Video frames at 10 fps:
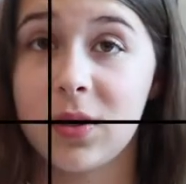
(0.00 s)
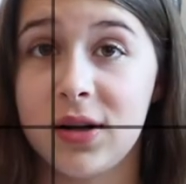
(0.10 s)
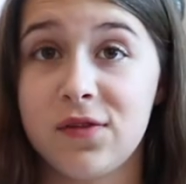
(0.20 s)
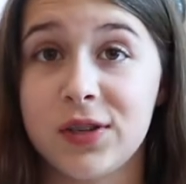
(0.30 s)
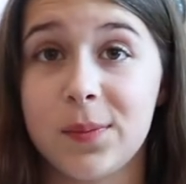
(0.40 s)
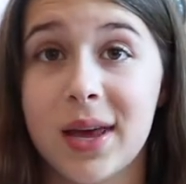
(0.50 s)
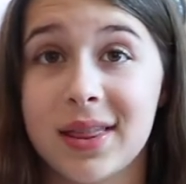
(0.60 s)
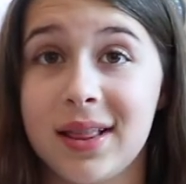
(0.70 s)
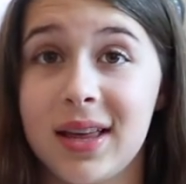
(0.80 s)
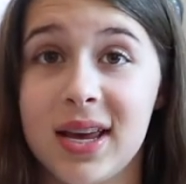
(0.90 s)
cliff jumping
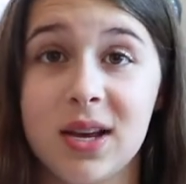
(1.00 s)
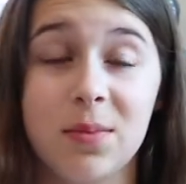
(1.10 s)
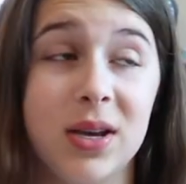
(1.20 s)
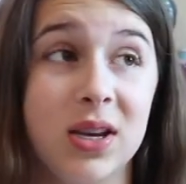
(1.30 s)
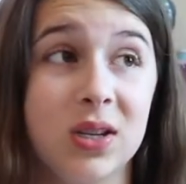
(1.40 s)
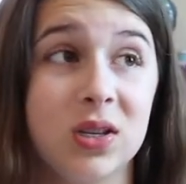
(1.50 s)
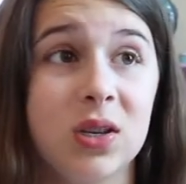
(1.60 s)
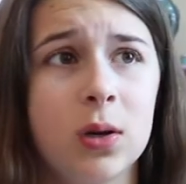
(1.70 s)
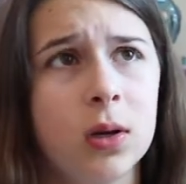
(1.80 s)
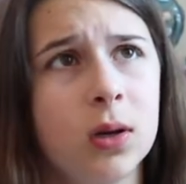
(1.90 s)
at the lake because
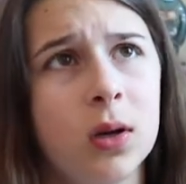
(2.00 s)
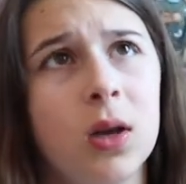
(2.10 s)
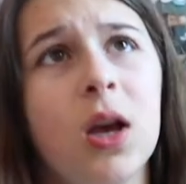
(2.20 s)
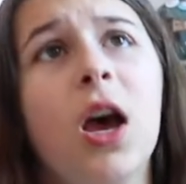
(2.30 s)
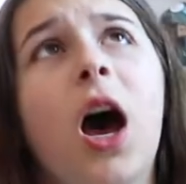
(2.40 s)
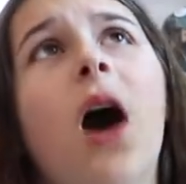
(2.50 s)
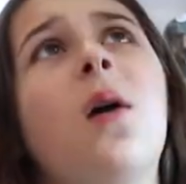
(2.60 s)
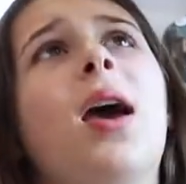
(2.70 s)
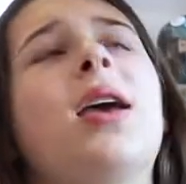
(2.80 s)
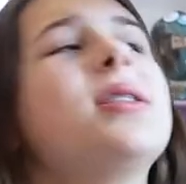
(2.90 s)

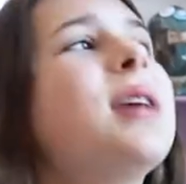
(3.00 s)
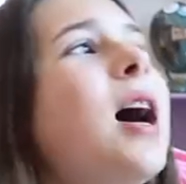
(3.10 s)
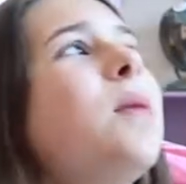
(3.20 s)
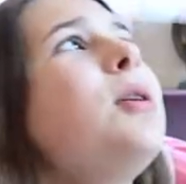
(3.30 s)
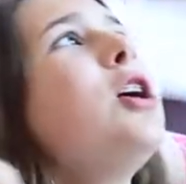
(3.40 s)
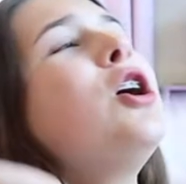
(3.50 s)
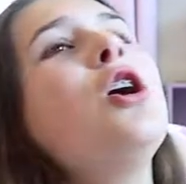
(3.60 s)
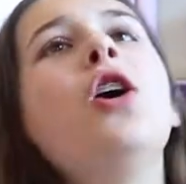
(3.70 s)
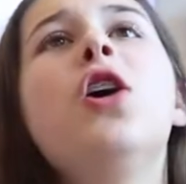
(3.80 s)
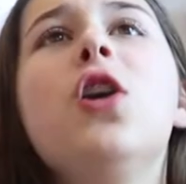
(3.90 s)
Okay, tell me
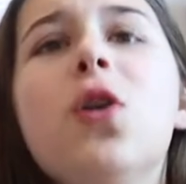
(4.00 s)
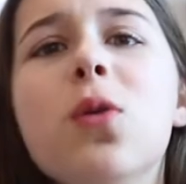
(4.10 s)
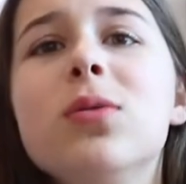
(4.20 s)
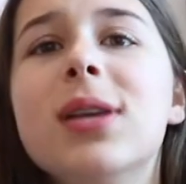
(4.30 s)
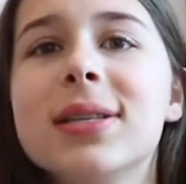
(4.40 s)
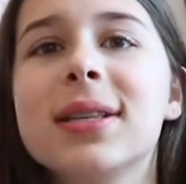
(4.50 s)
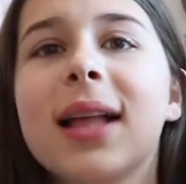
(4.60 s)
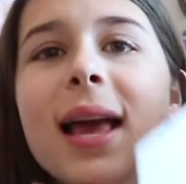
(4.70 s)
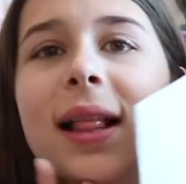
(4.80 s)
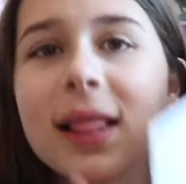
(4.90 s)
who doesn't
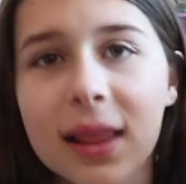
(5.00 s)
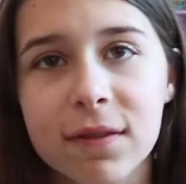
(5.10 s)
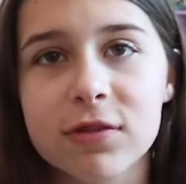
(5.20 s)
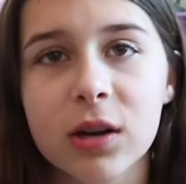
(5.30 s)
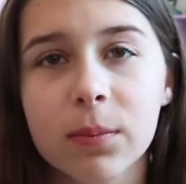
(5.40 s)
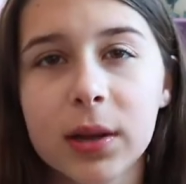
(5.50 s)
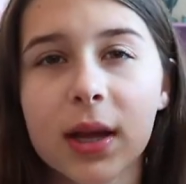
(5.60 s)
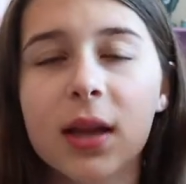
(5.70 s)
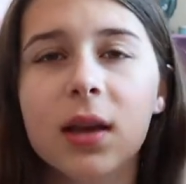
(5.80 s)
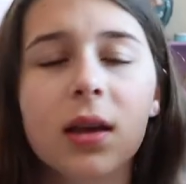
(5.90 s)
like cliff
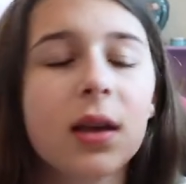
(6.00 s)
jumping?